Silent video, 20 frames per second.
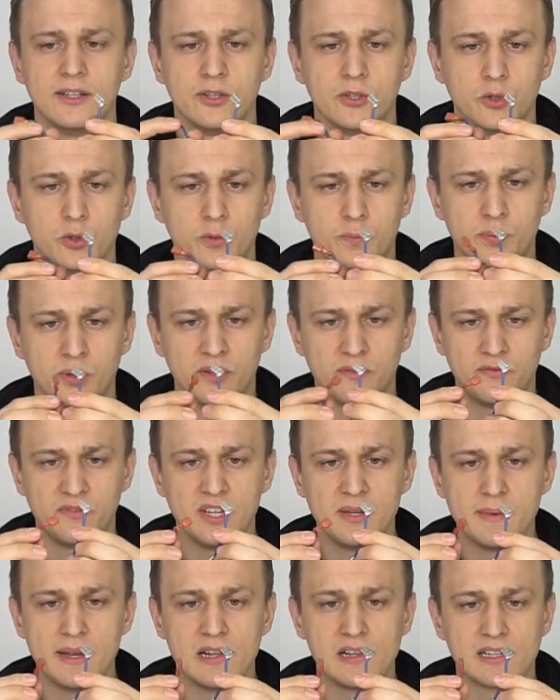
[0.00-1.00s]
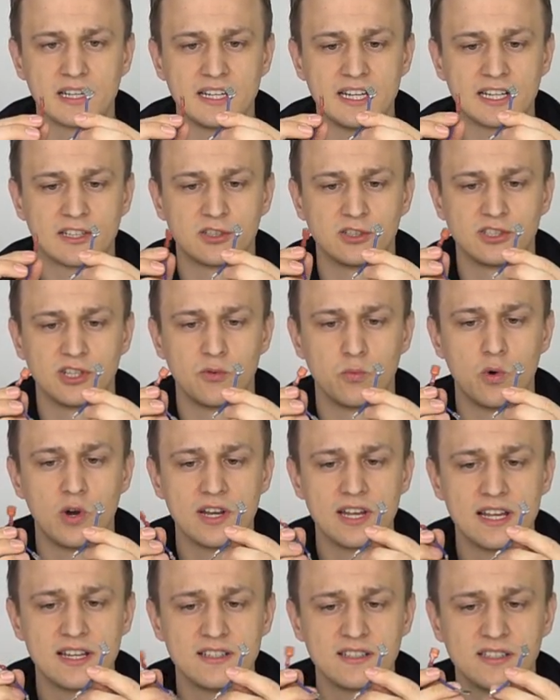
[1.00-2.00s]
You would put female connectors on
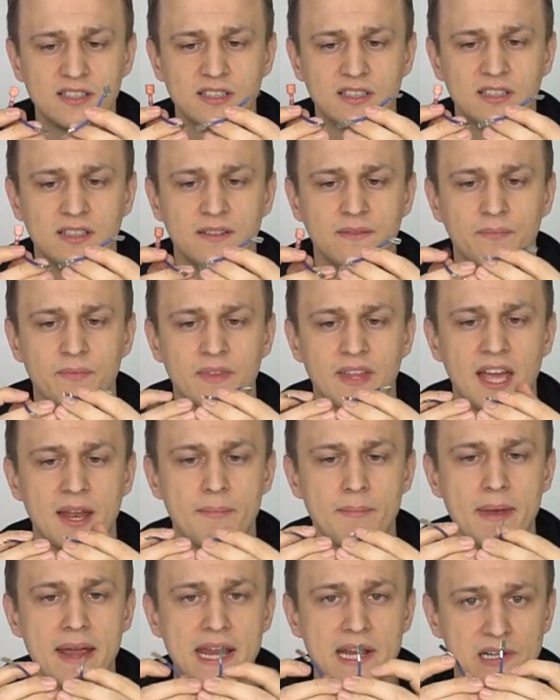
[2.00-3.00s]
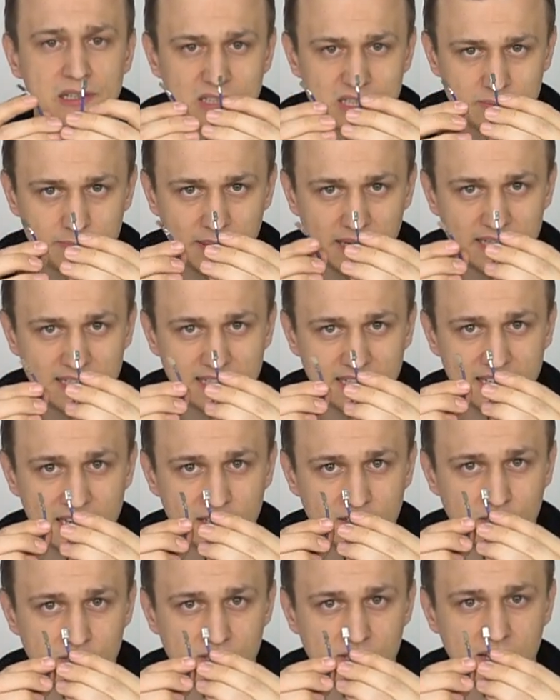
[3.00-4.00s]
one end and male spade
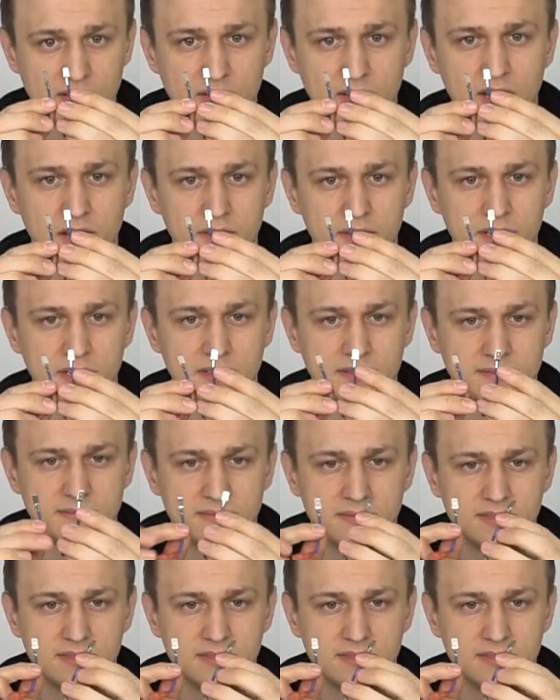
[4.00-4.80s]
connectors on the other.